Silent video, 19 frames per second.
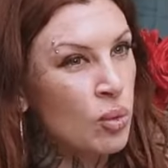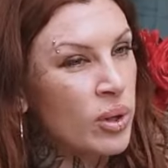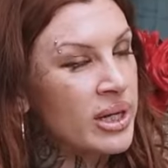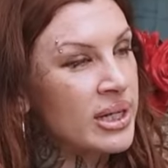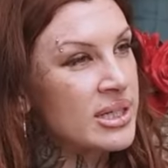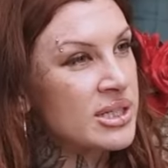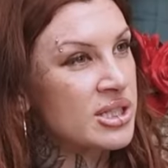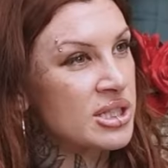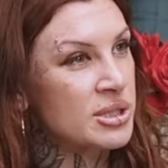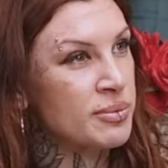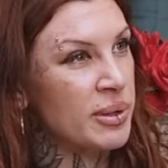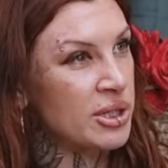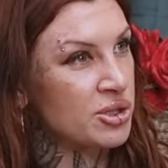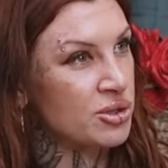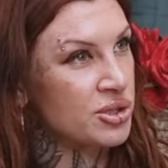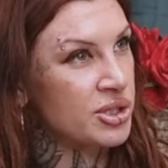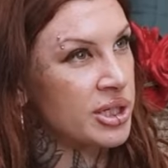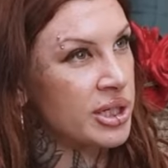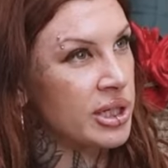What is the
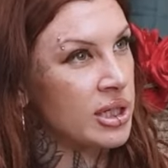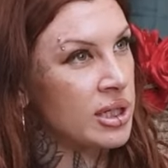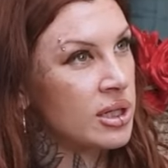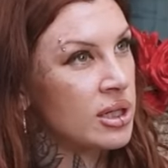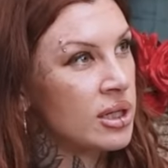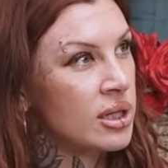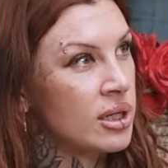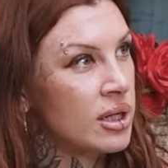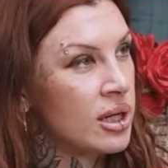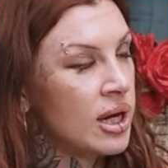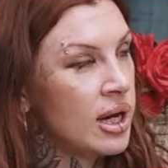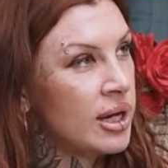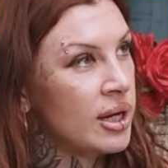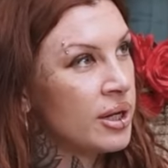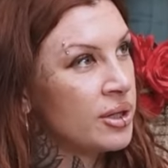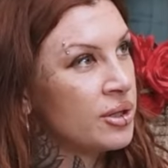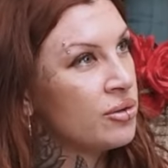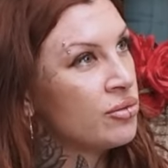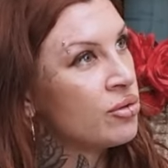specialty?
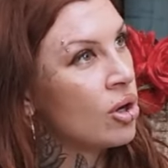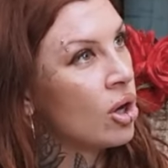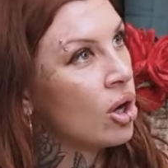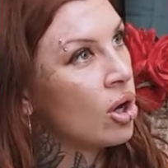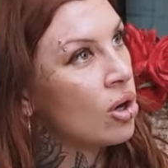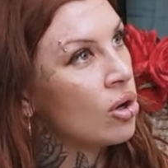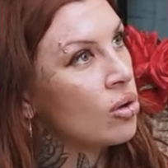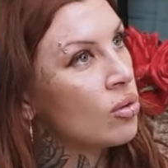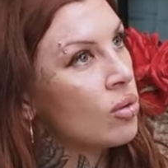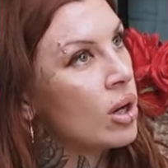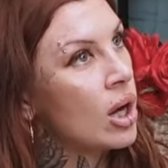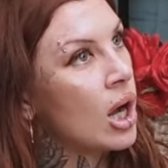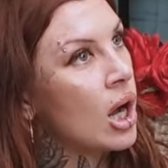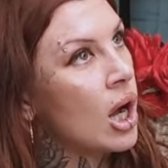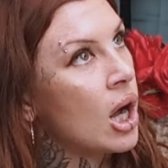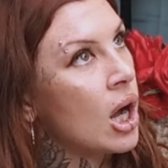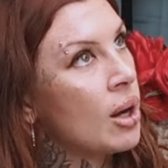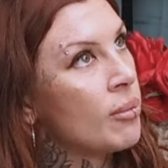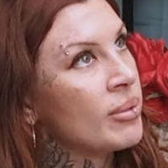You know,
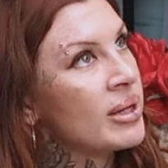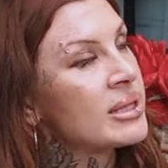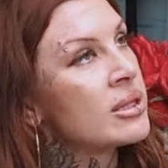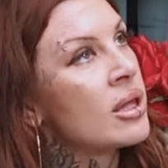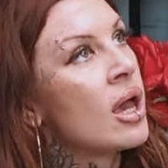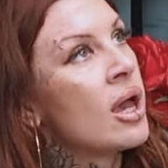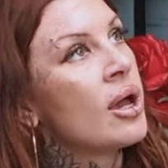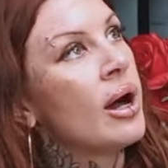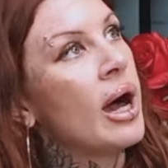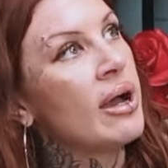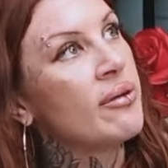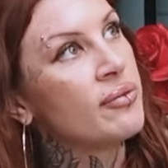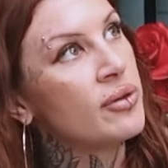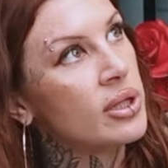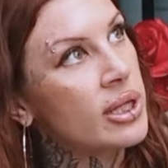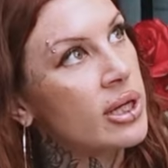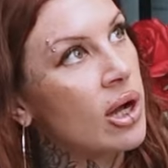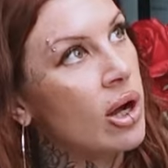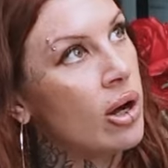I
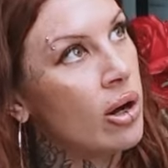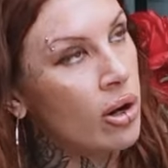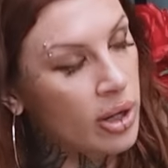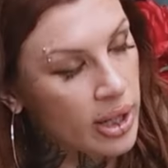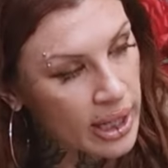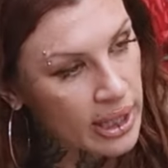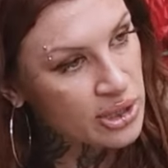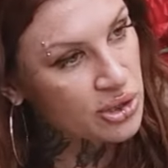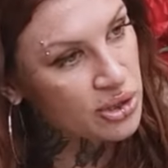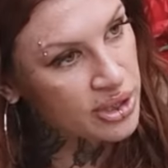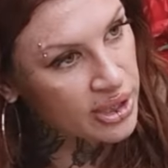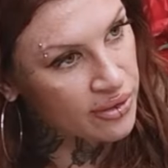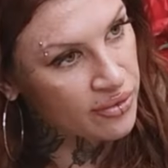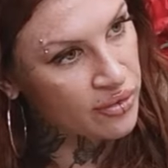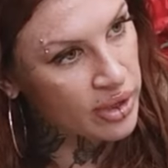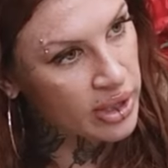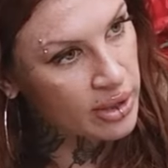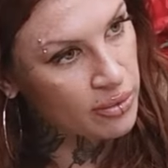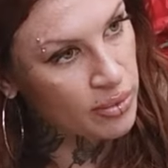feel like all guys are
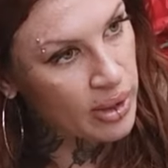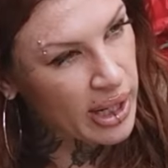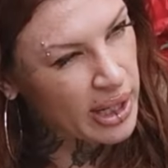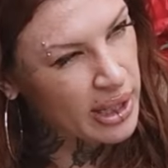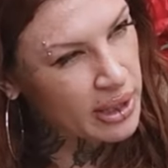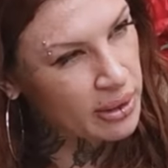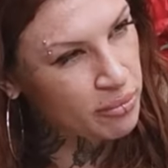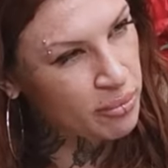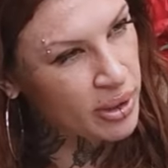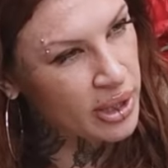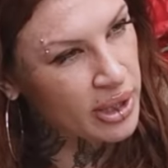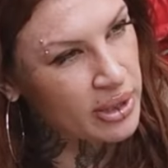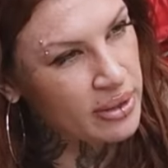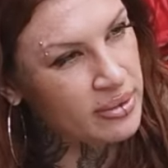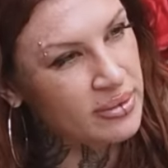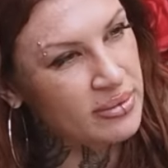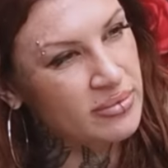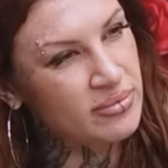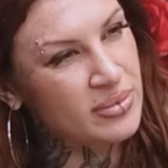different, right?
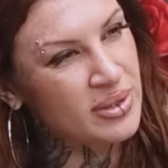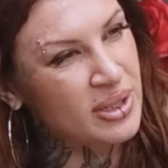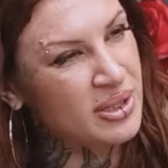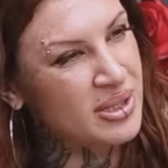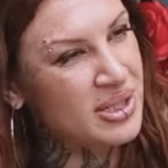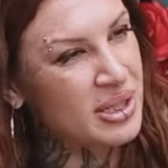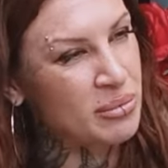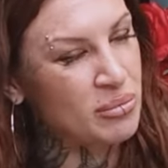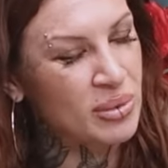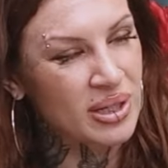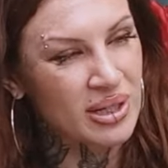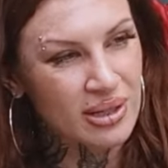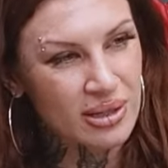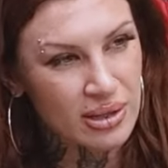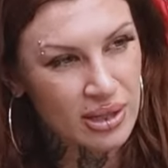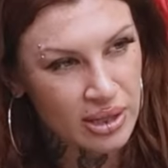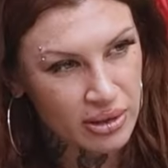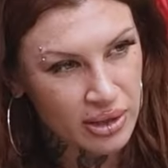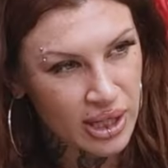But you know, some like a
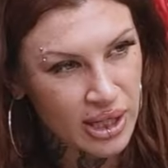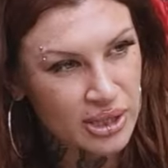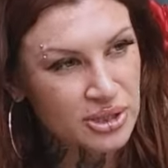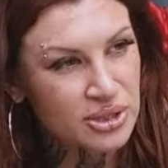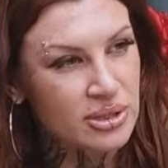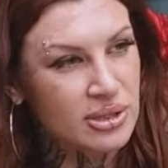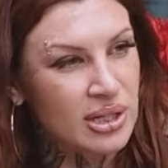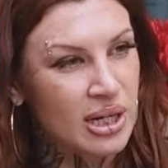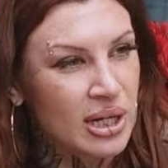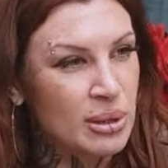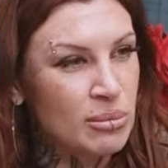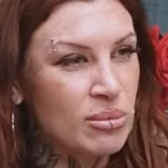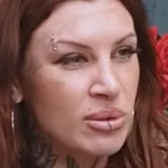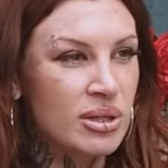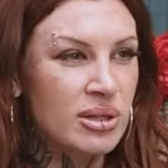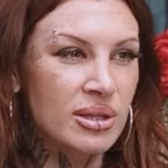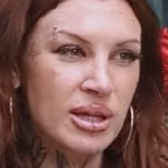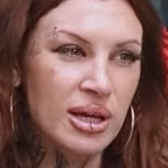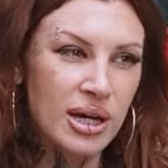little extra time
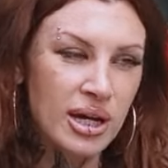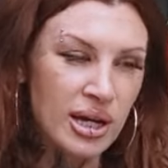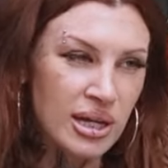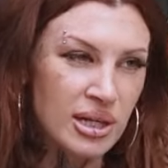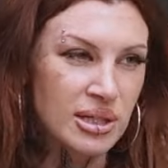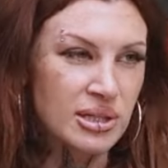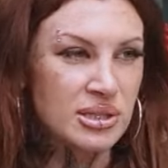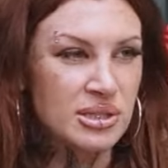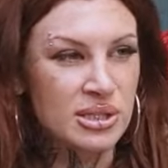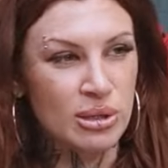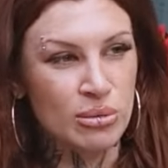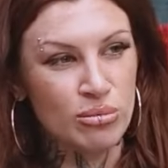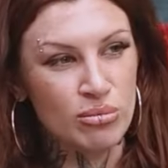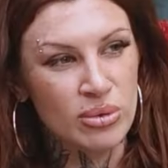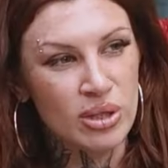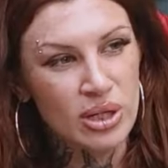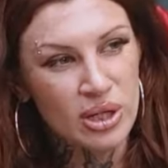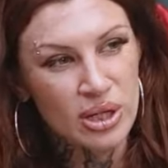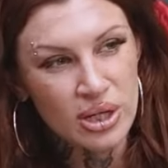on the head,
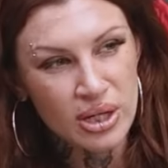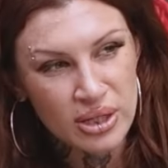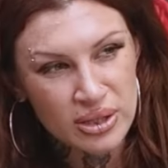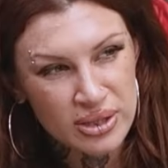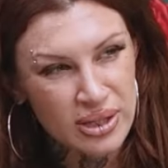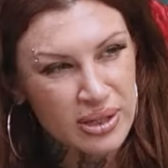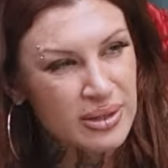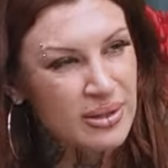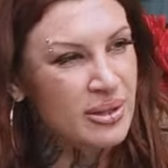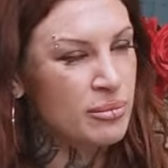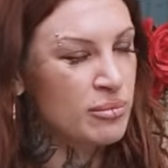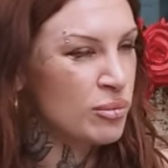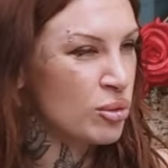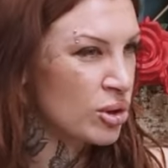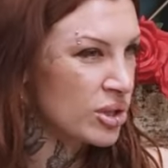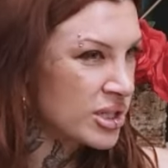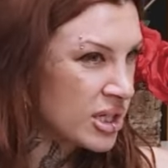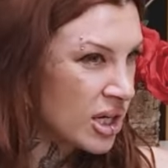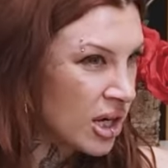some mm-hmm. the
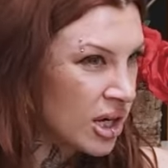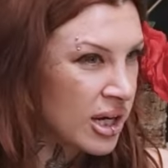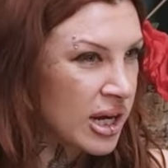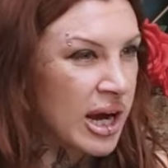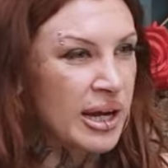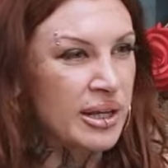more tongue.